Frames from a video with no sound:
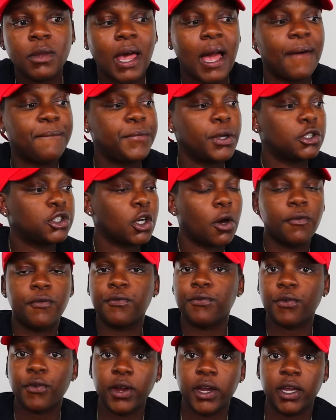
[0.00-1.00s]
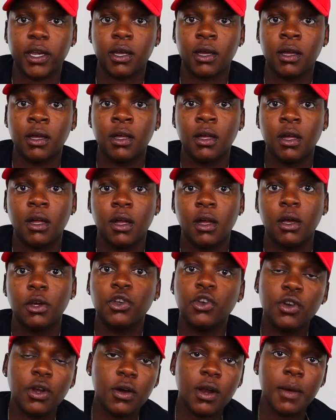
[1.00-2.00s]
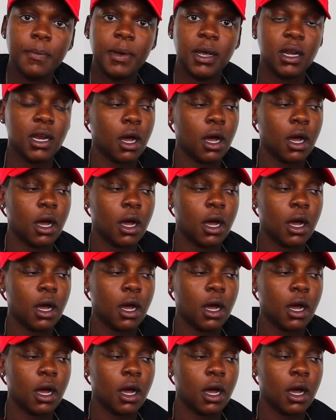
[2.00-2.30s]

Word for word: I feel so free. You know what I mean?